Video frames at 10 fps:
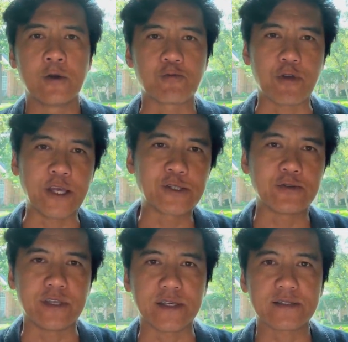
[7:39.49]
razor
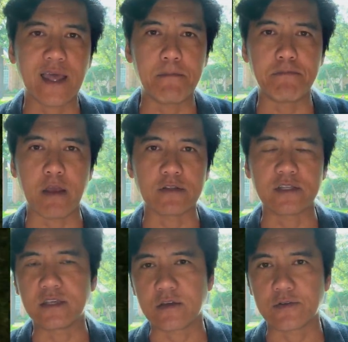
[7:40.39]
disc that barely
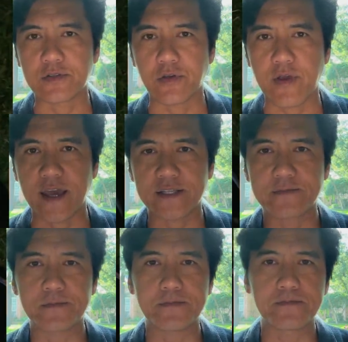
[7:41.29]
tickles the grass.